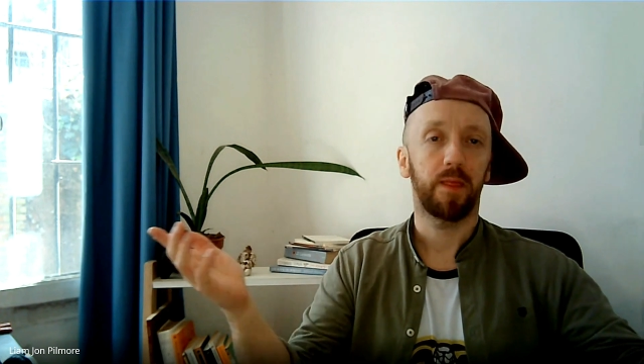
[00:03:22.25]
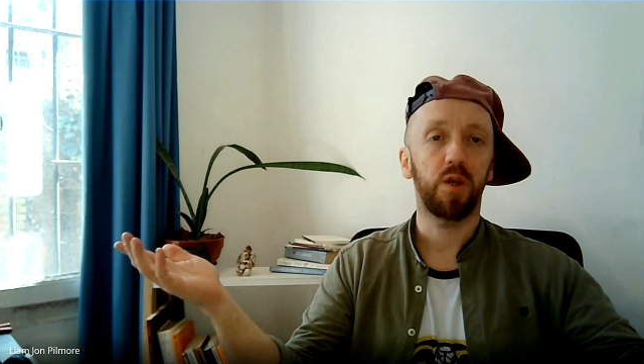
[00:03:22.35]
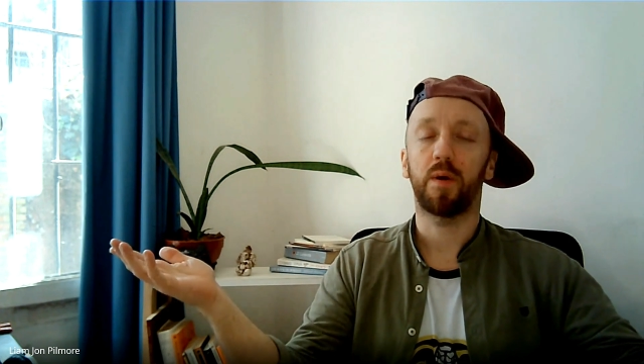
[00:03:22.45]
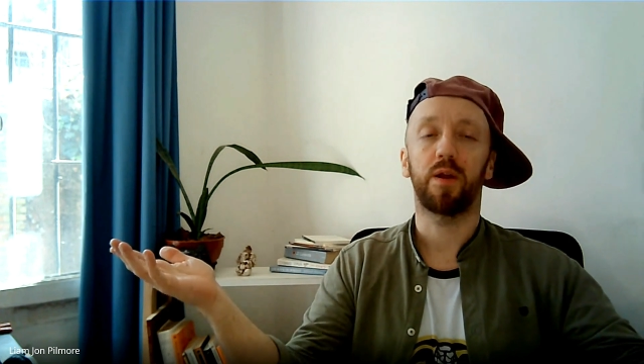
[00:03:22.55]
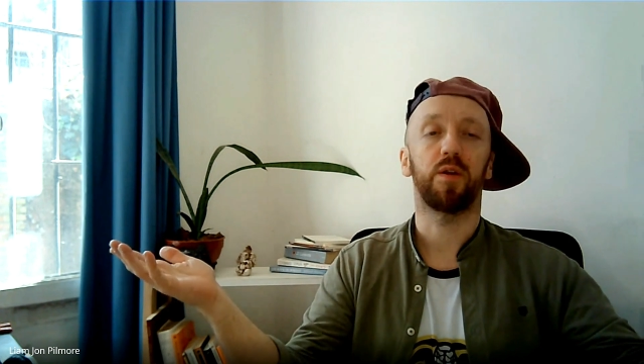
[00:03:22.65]

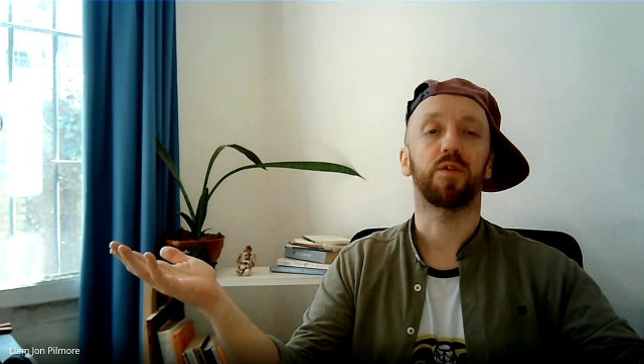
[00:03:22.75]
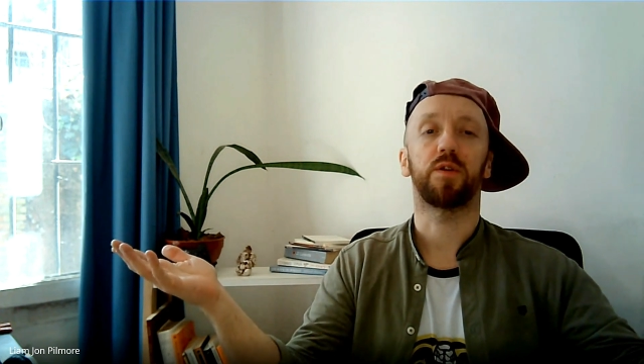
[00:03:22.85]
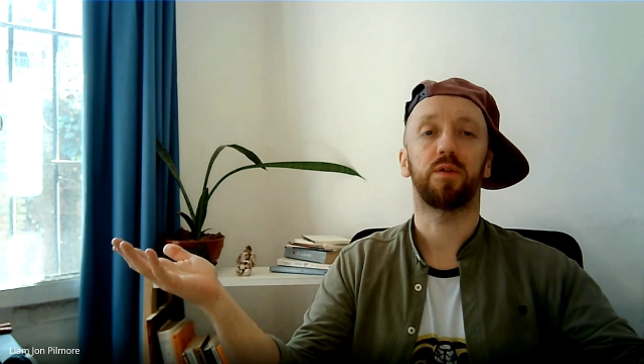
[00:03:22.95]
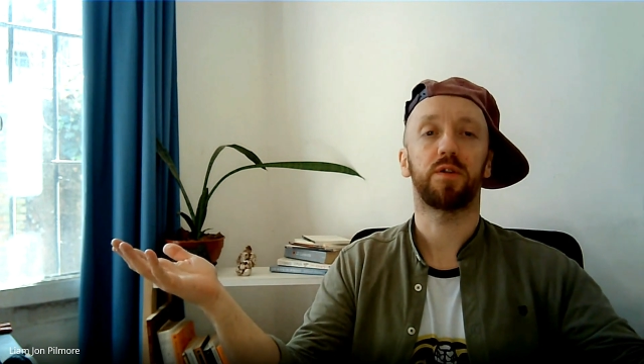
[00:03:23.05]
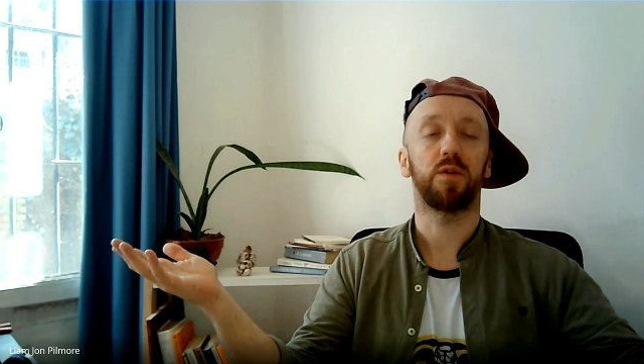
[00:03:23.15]
You might also
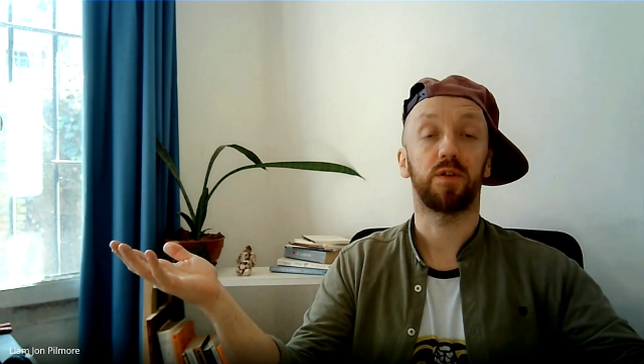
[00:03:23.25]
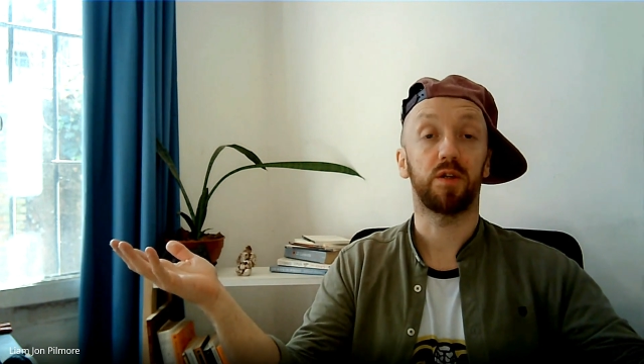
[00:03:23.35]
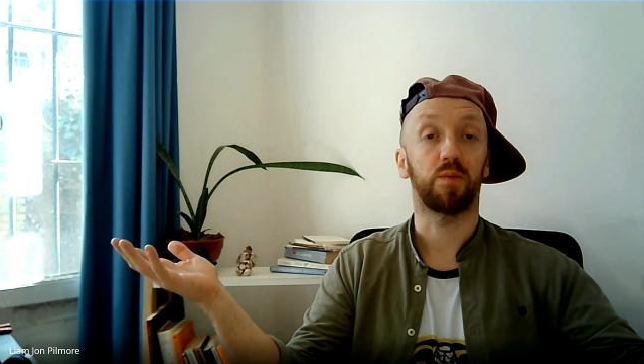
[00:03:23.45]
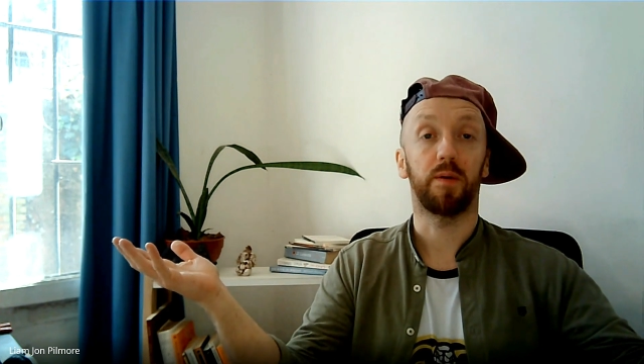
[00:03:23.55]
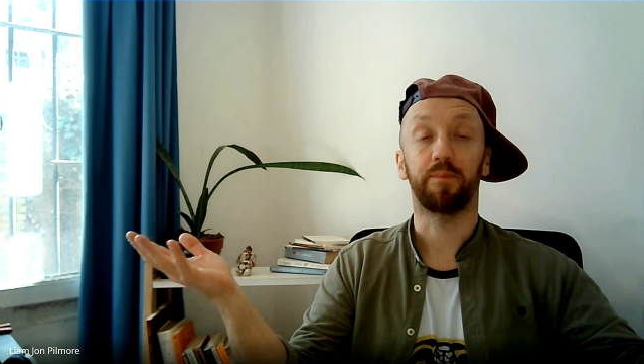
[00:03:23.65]
just use
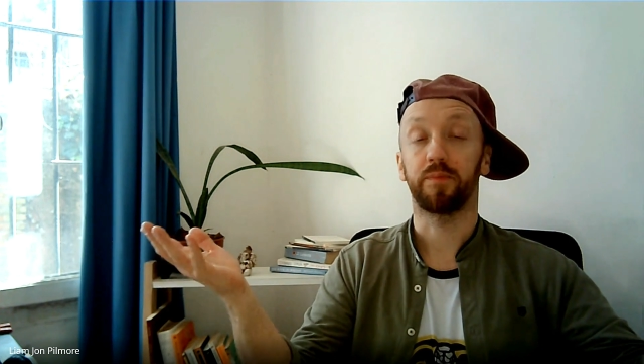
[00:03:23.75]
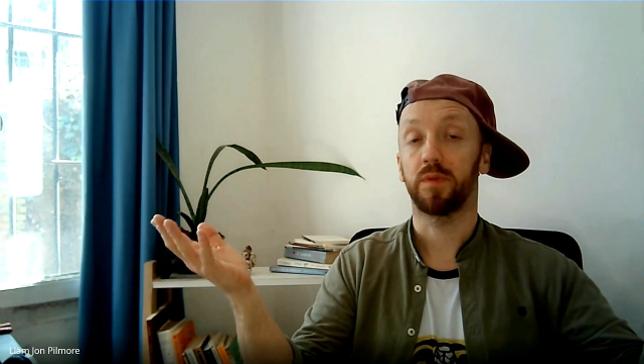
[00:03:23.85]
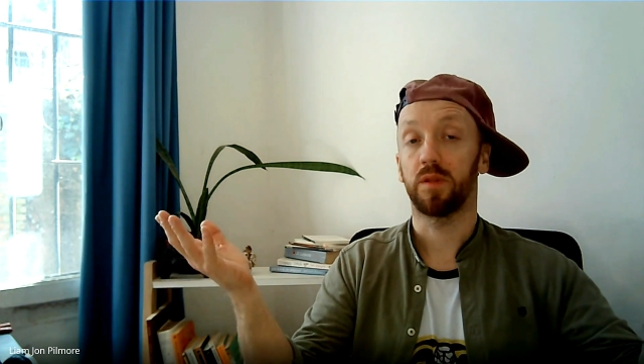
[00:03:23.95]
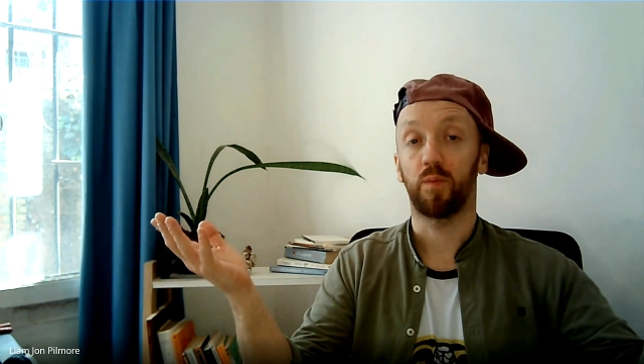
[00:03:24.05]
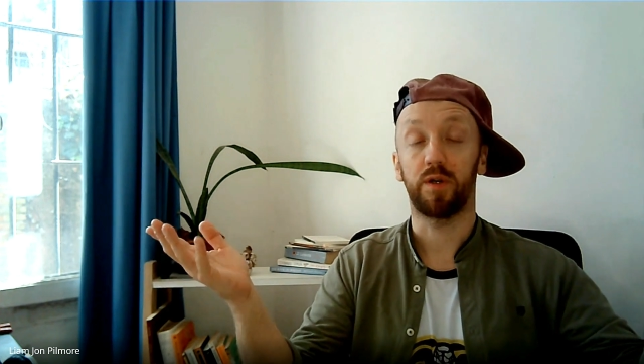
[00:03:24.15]
this one
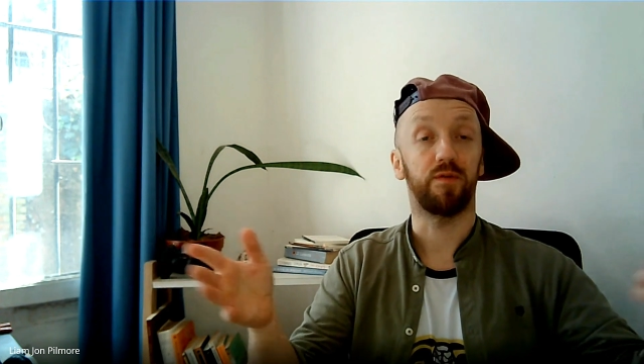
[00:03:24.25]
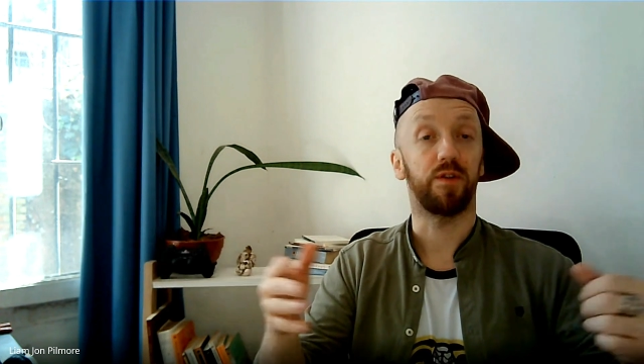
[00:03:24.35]
when you're in the